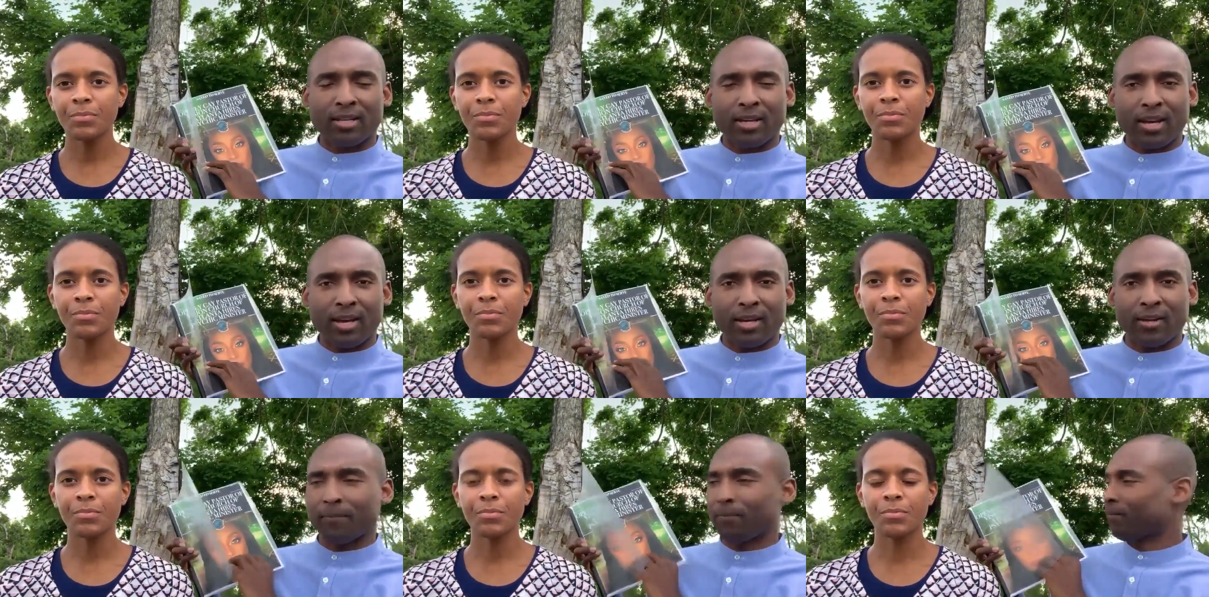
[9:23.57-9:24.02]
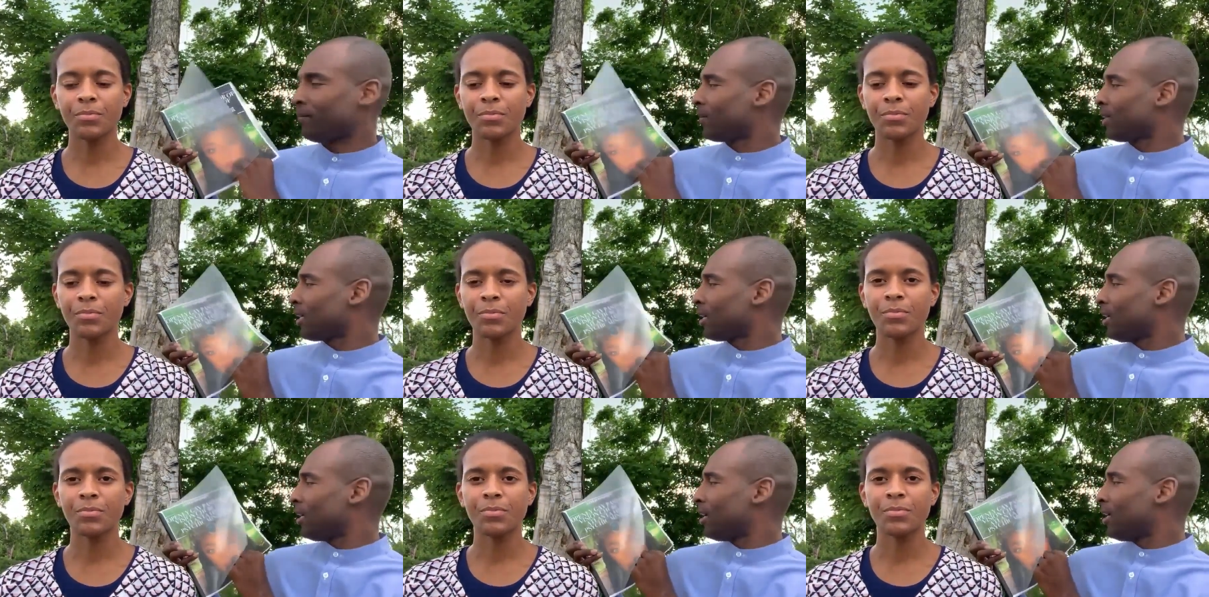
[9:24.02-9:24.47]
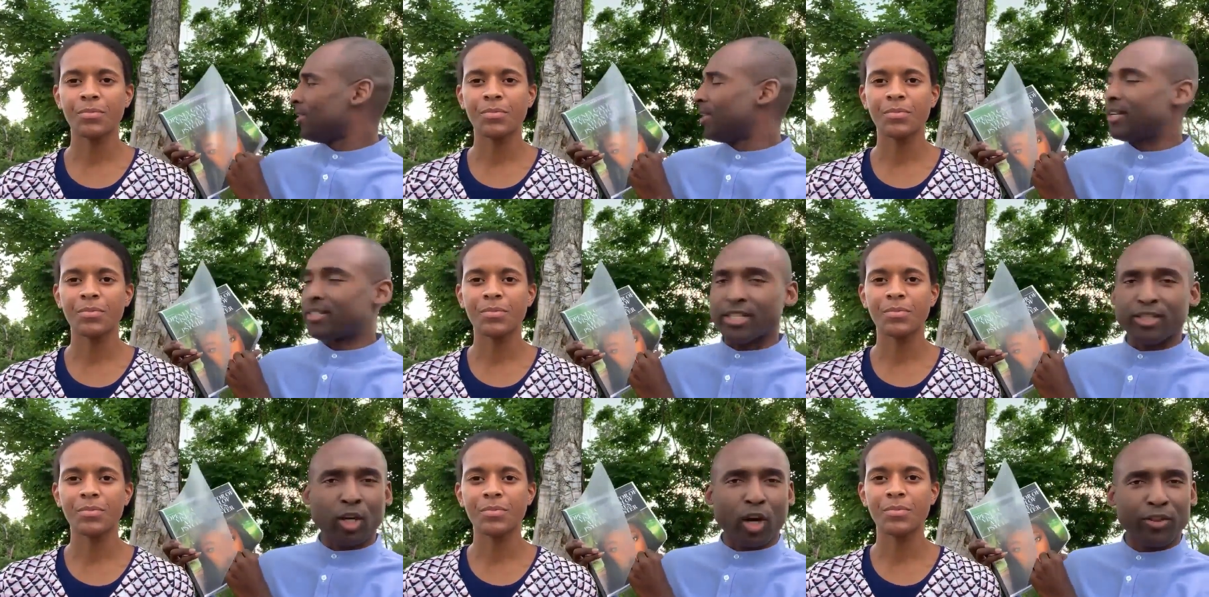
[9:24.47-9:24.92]
Speaker 1: Again,
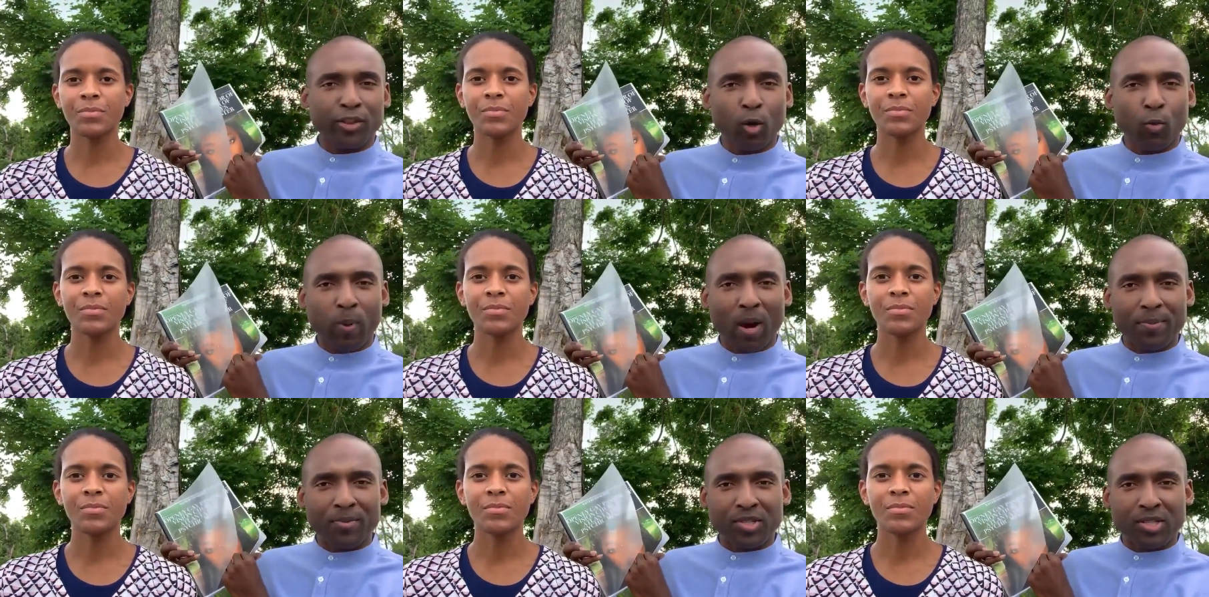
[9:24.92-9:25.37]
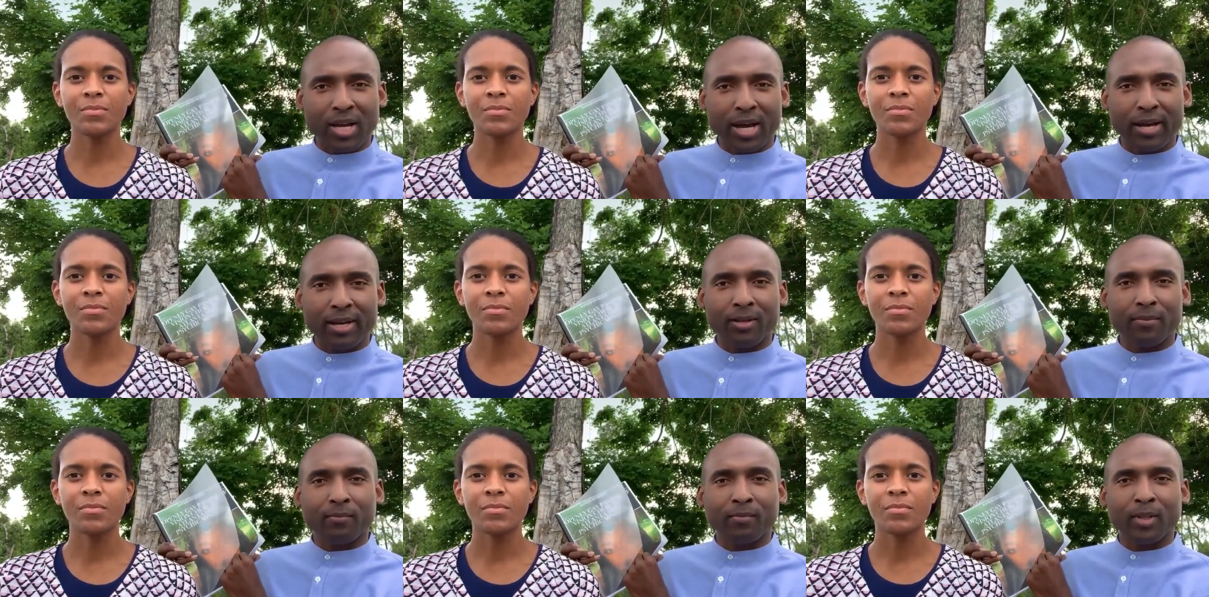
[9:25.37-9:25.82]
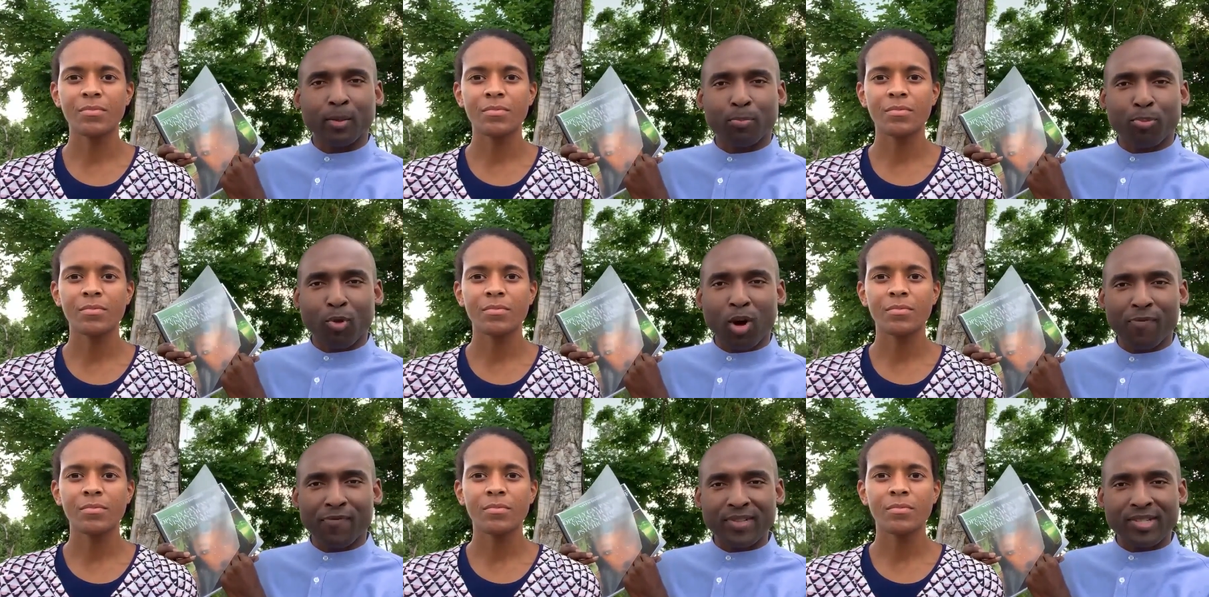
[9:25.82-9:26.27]
this is on the website
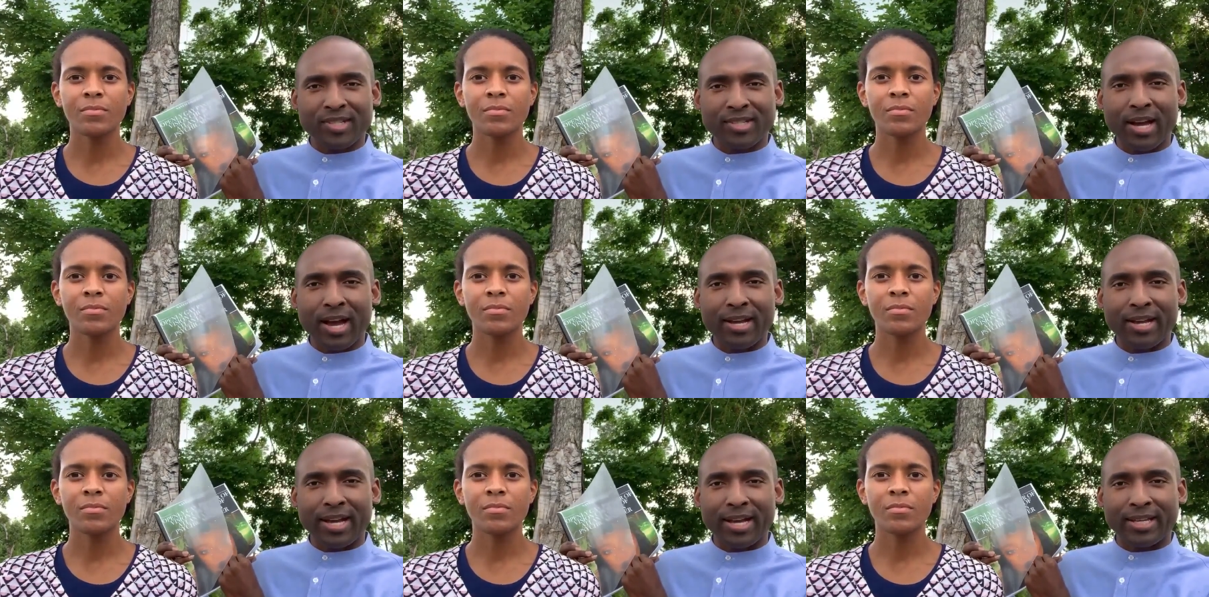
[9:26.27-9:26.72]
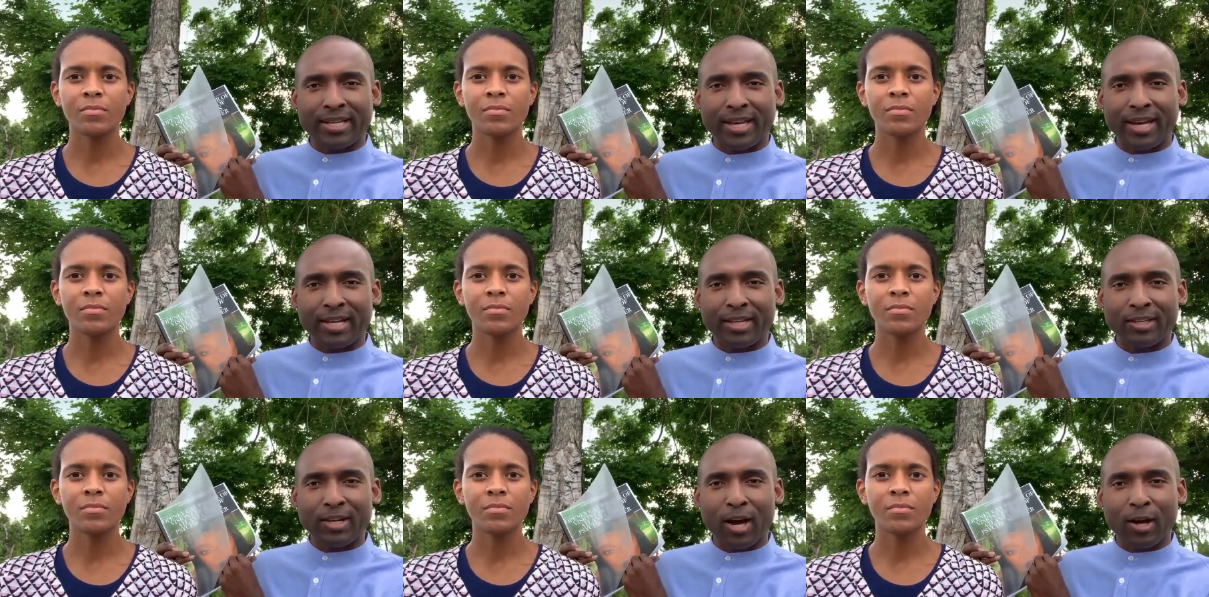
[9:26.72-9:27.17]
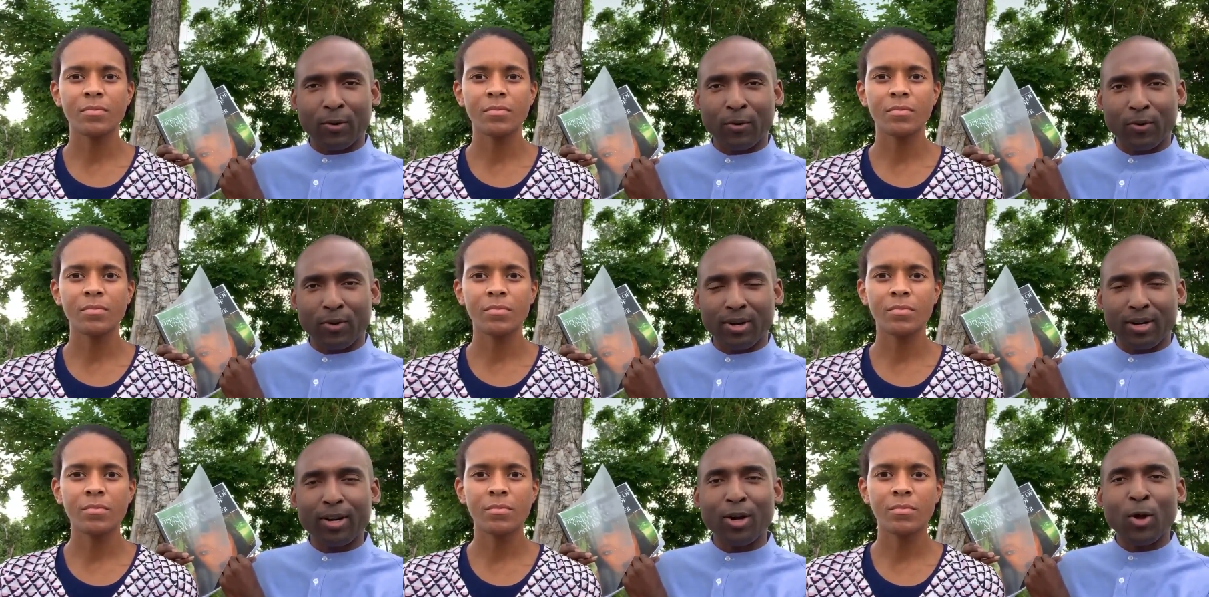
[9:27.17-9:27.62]

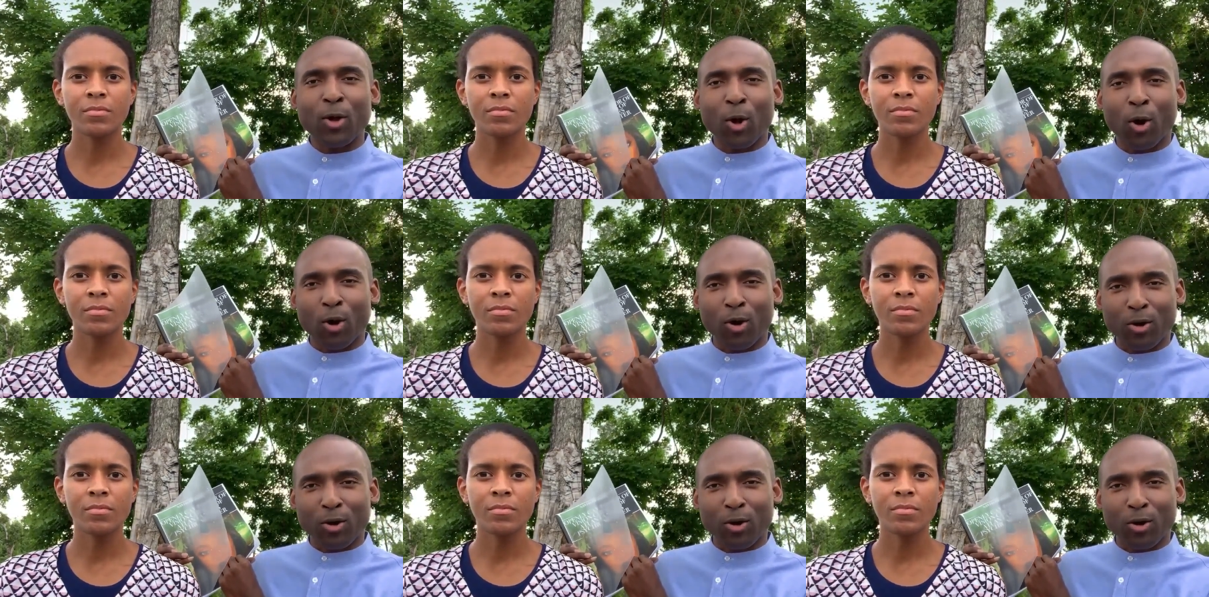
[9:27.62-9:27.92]
prophesyagain.org,